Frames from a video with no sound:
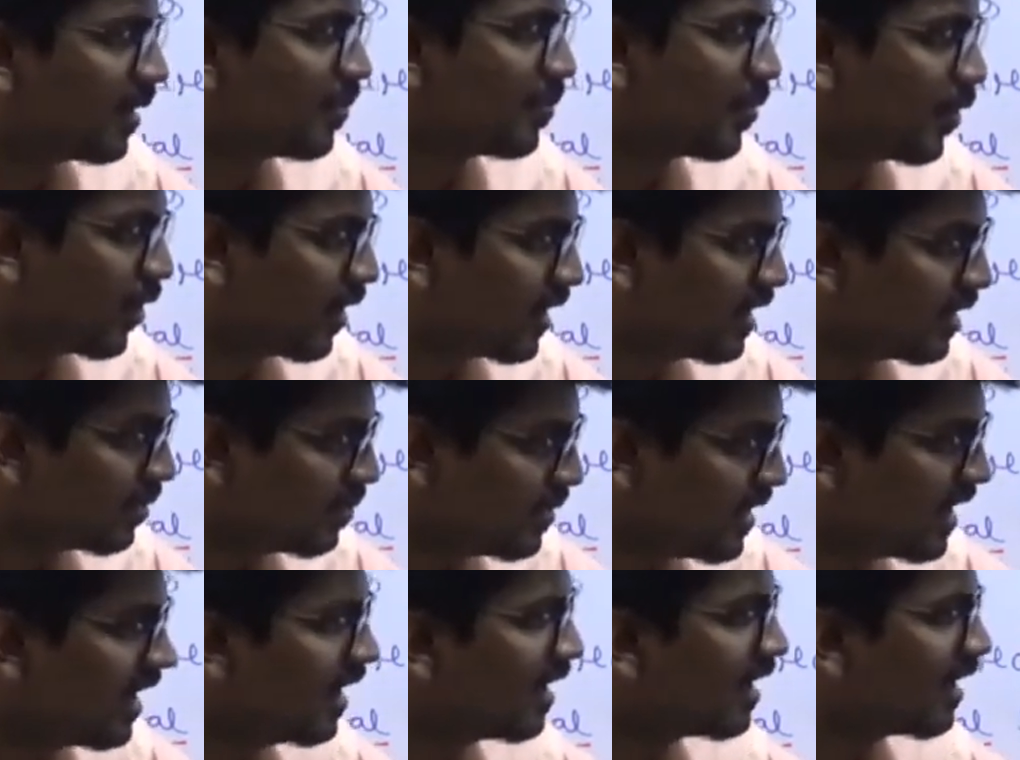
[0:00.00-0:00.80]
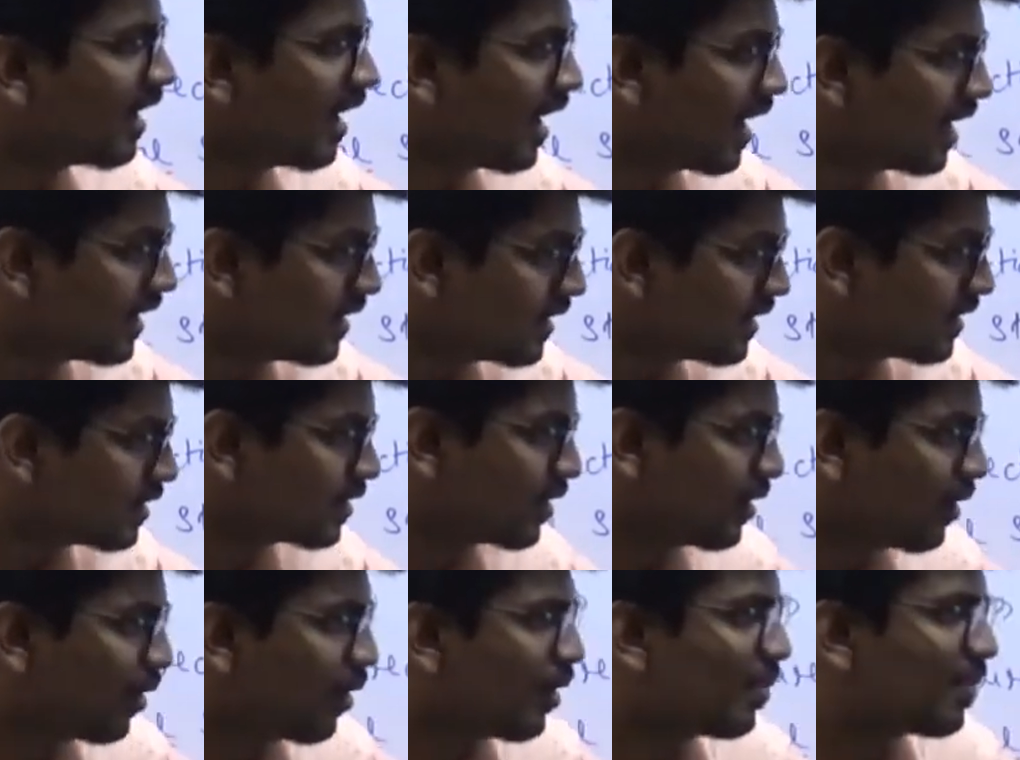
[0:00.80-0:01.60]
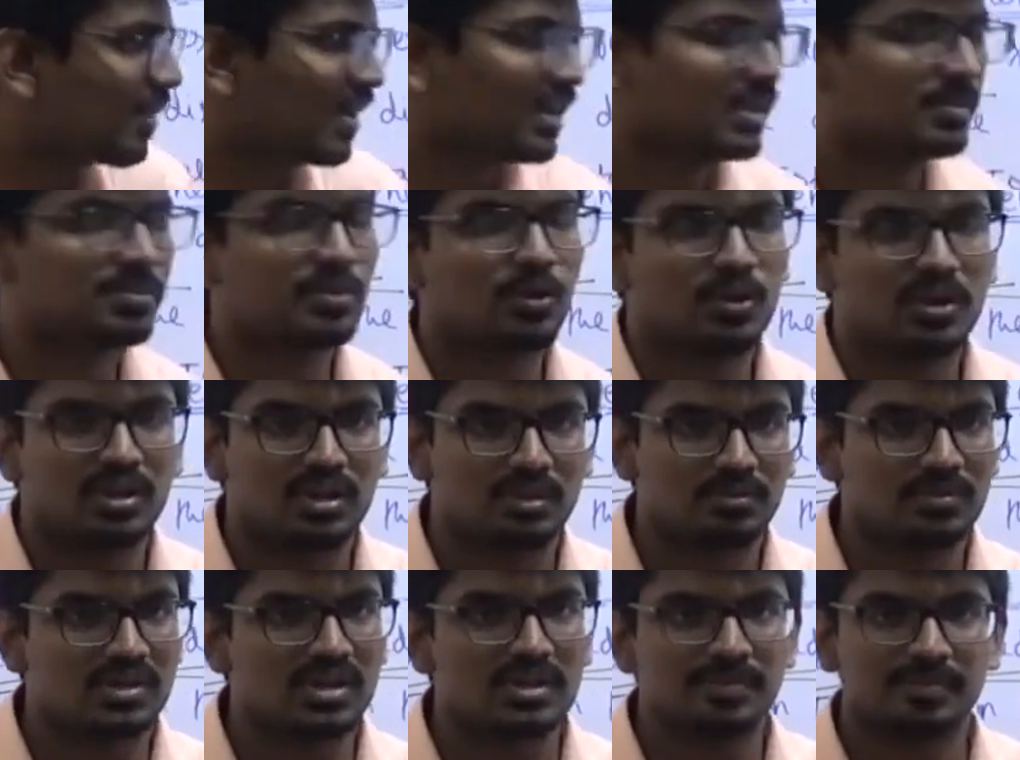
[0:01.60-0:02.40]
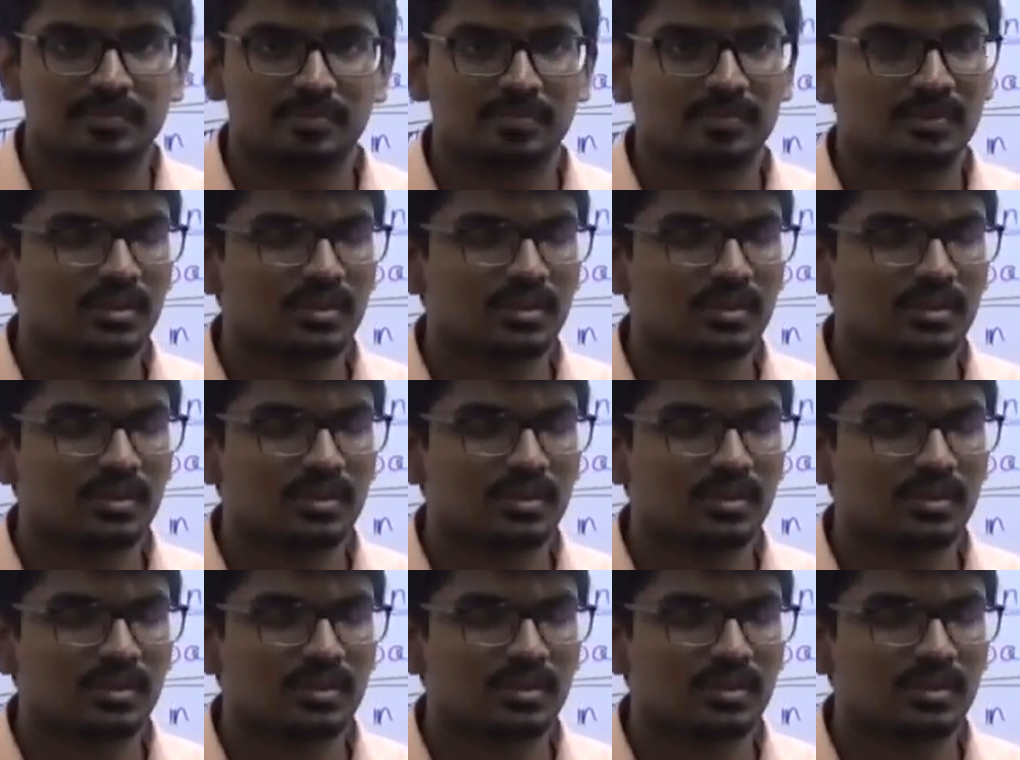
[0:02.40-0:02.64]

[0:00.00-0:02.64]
point B and this slope at point B.